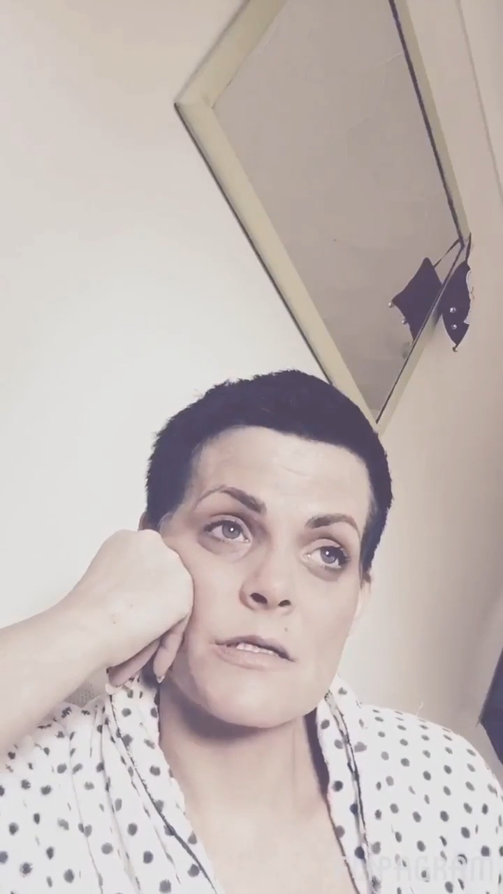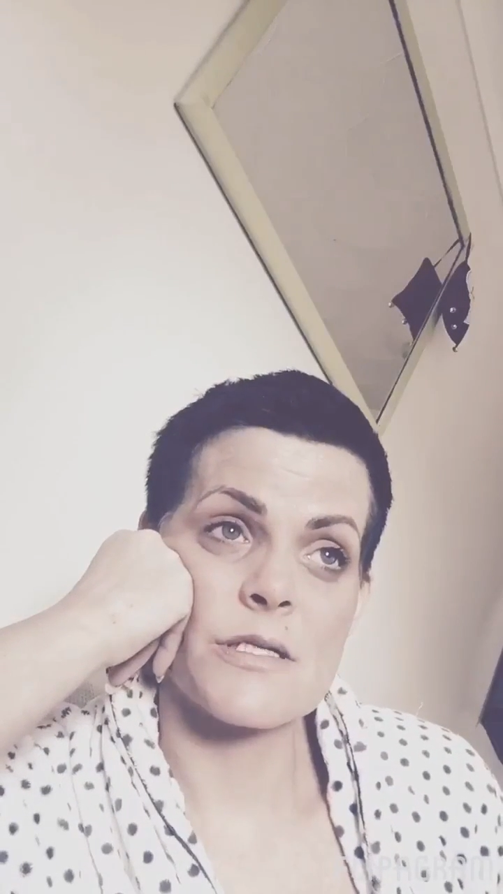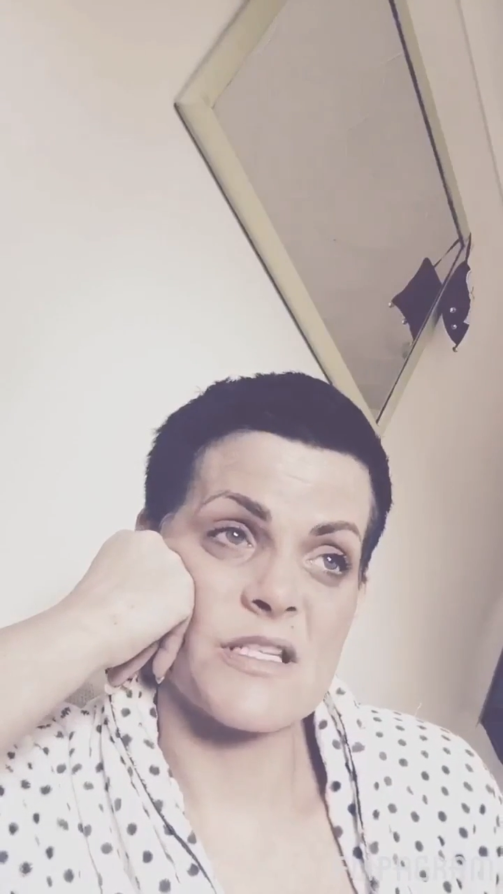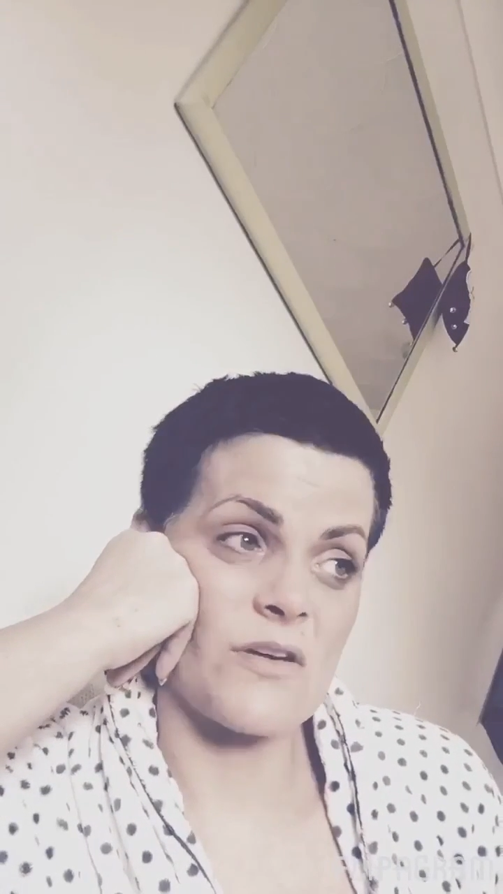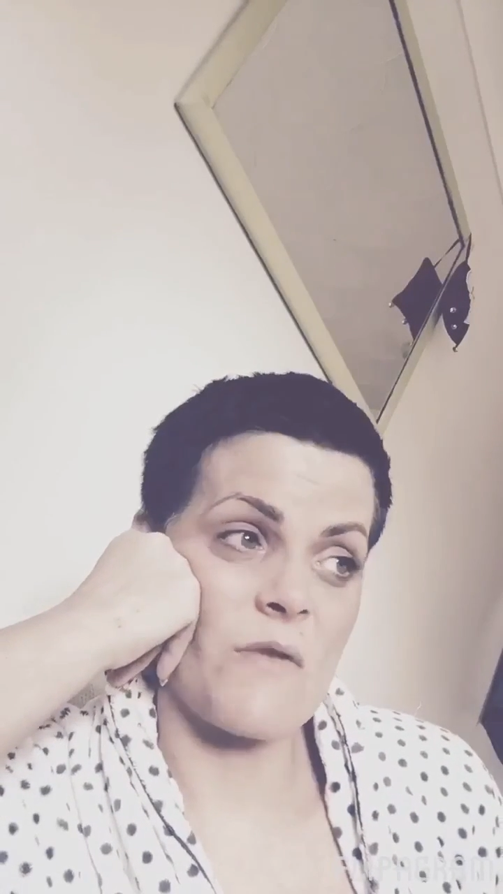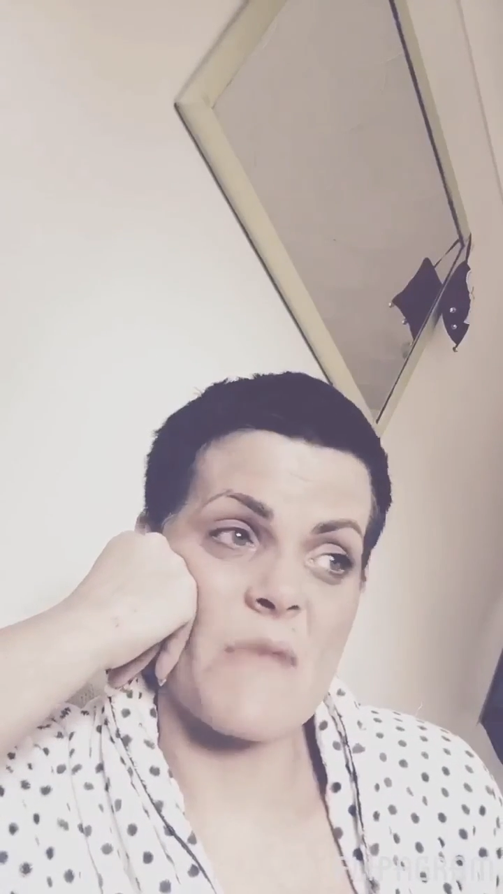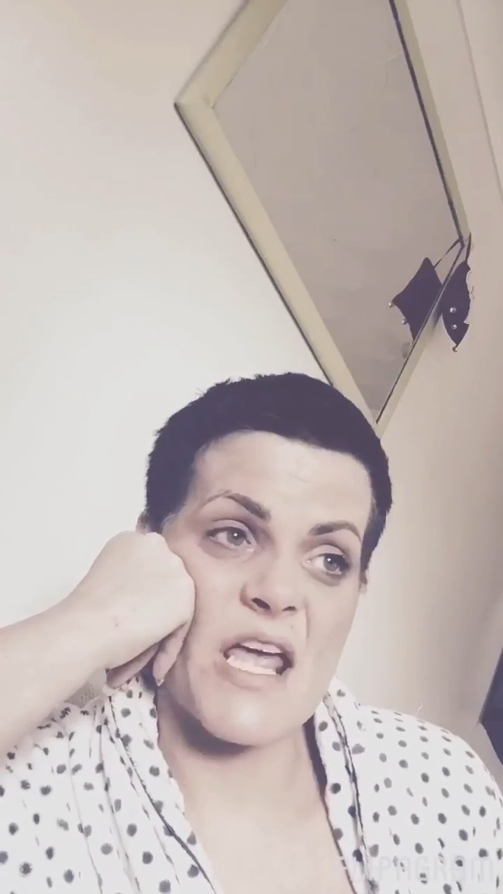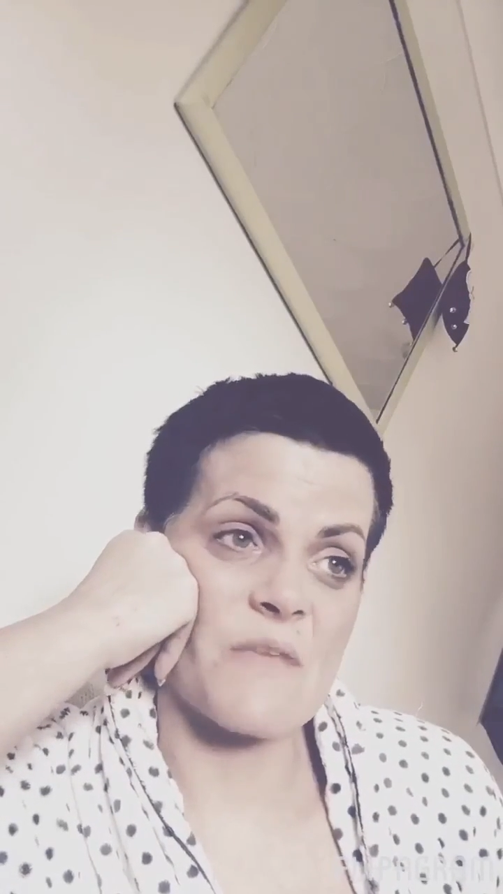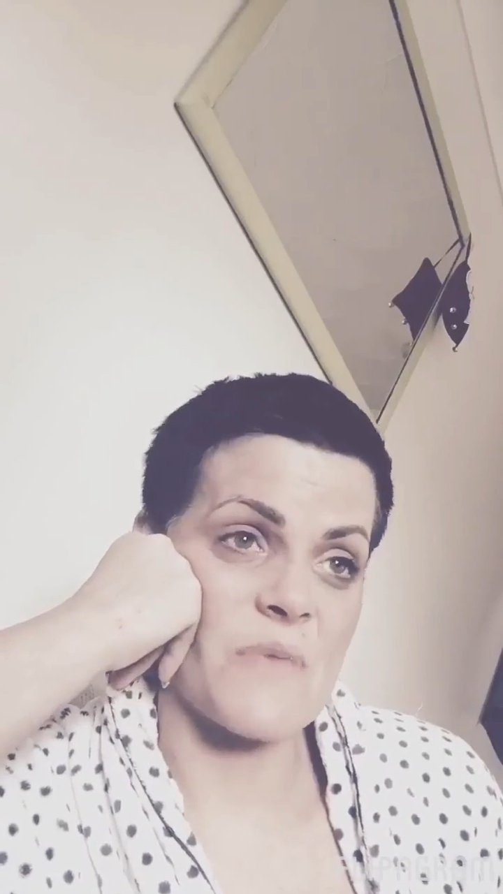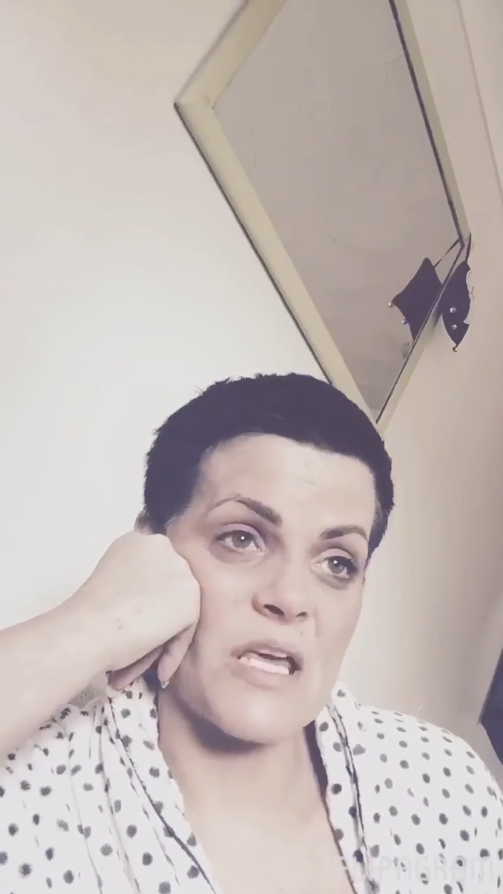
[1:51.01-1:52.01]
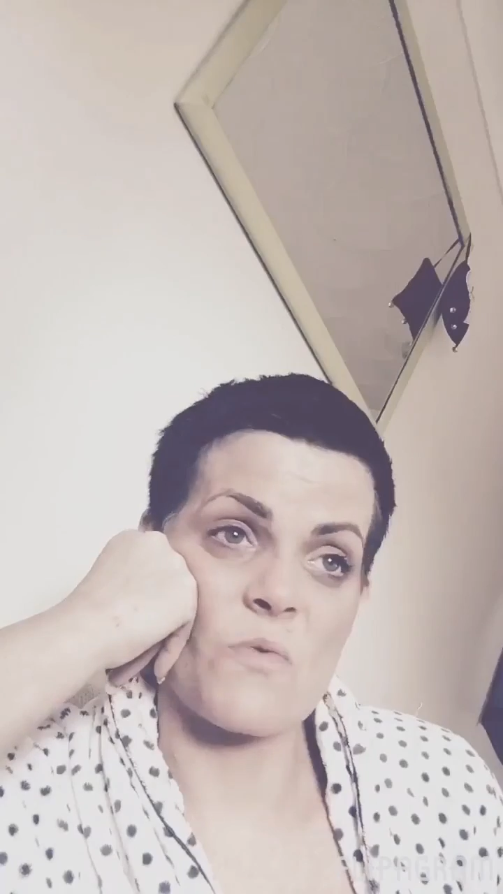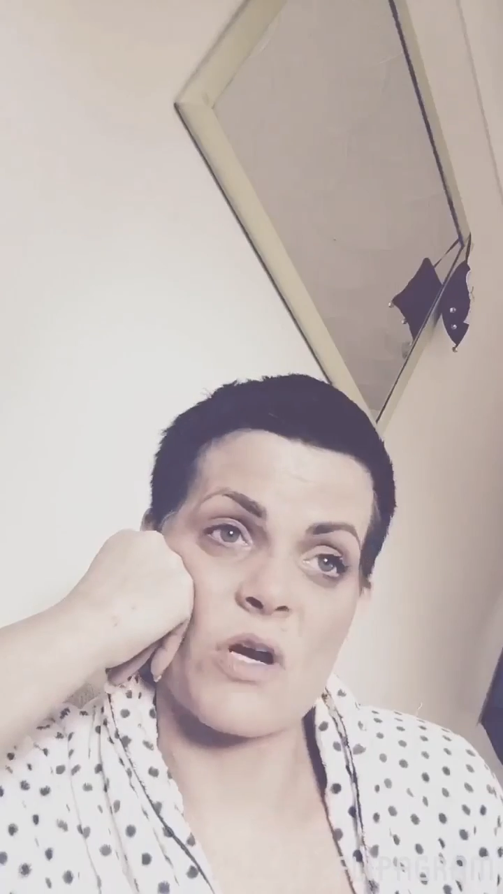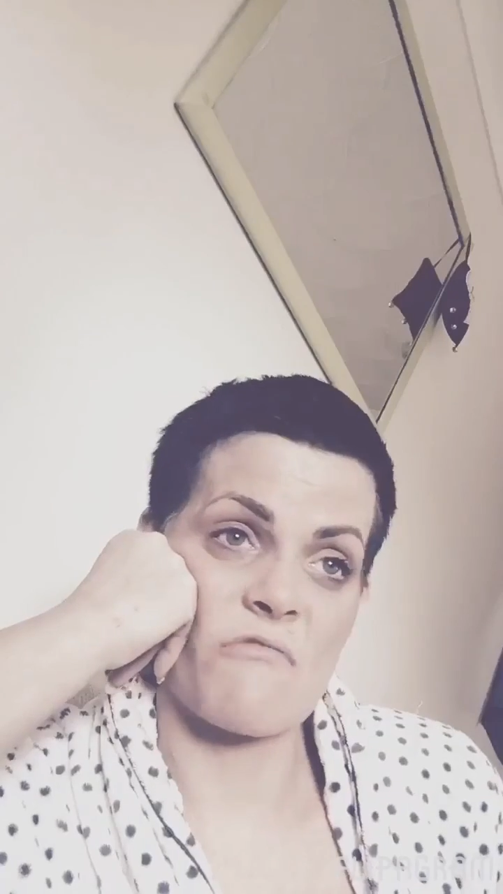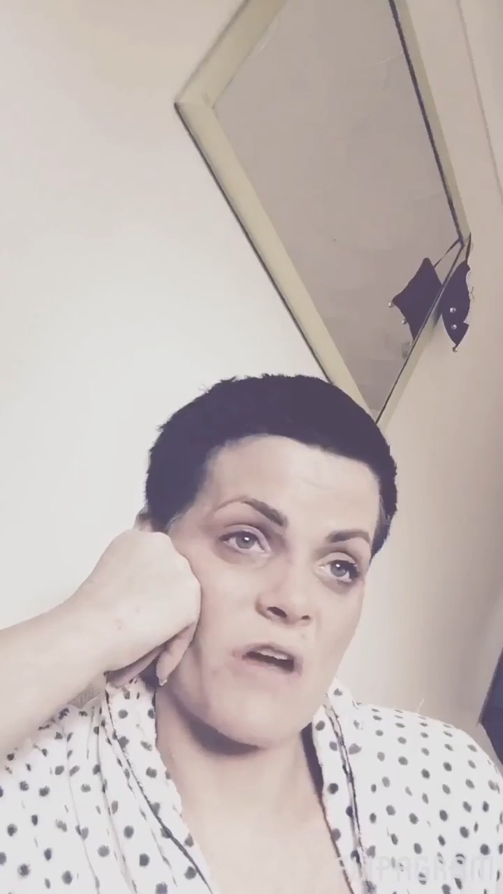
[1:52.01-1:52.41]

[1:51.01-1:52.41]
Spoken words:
does not make me want to